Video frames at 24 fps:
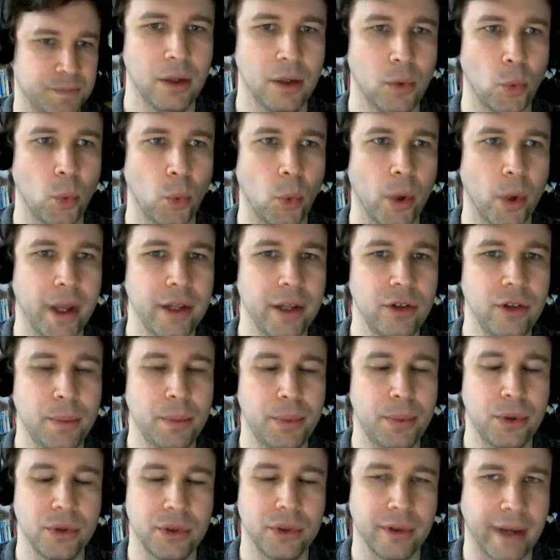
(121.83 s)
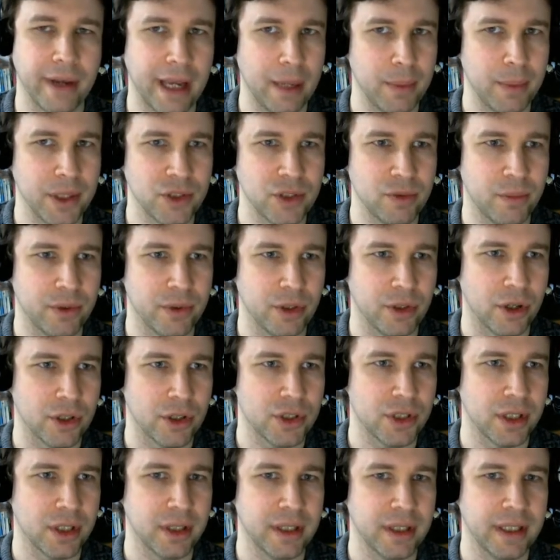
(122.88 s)
When you put your app into
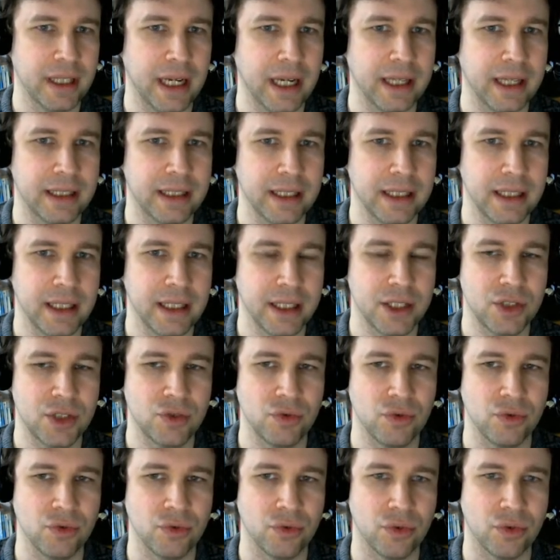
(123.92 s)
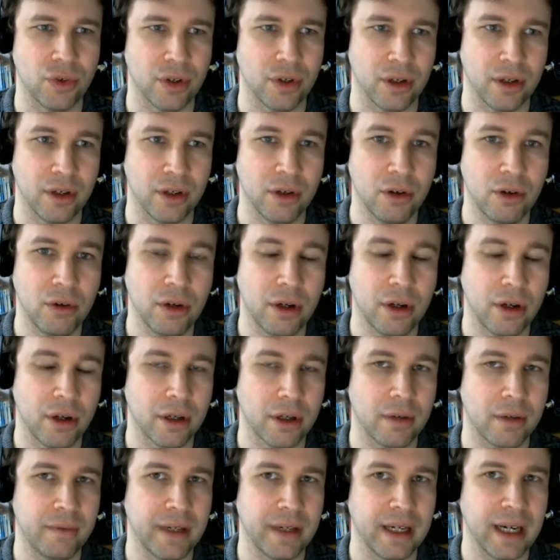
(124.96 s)
production, the idea is to no
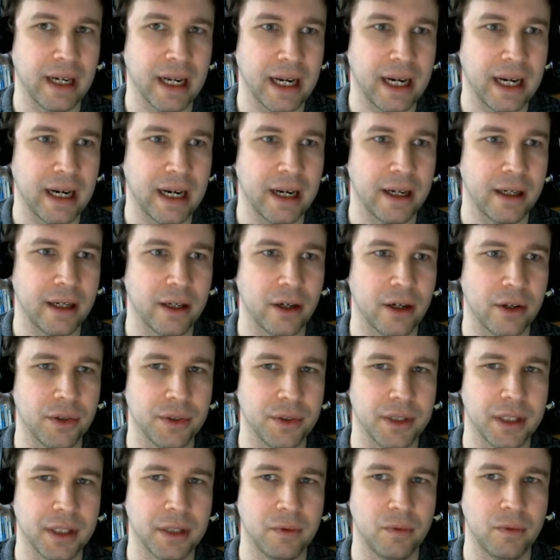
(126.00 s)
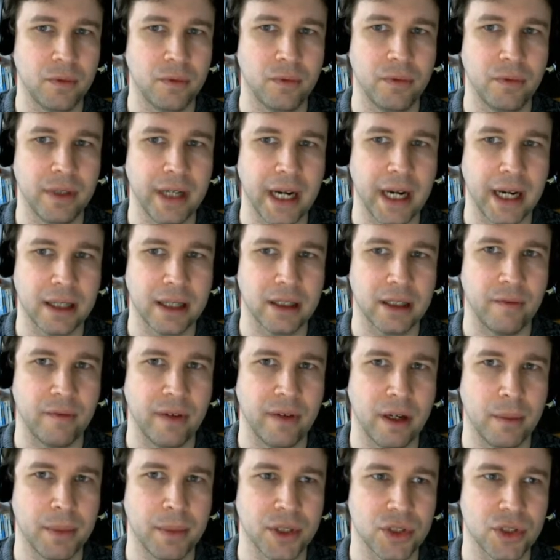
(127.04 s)
longer rely on the React
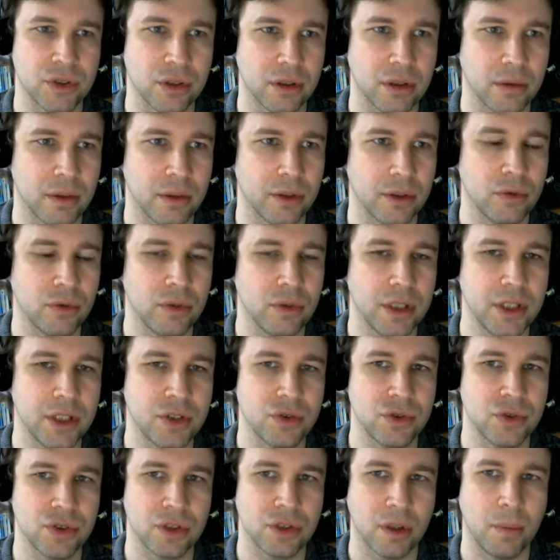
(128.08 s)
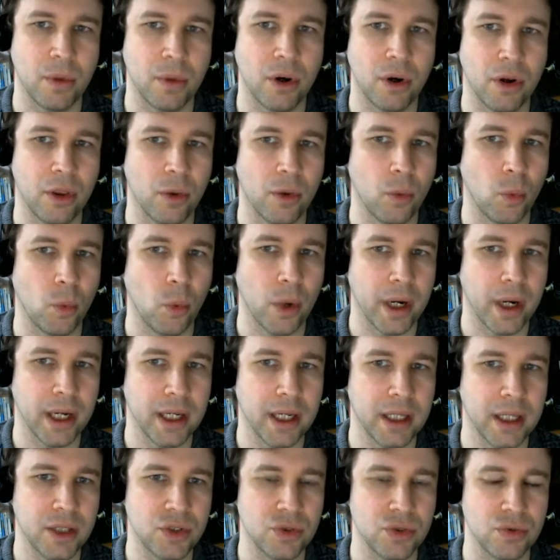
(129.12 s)
development server. You need some other
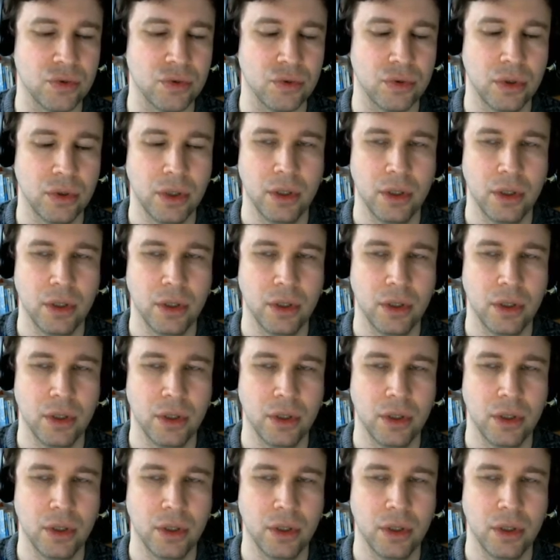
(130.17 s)
way to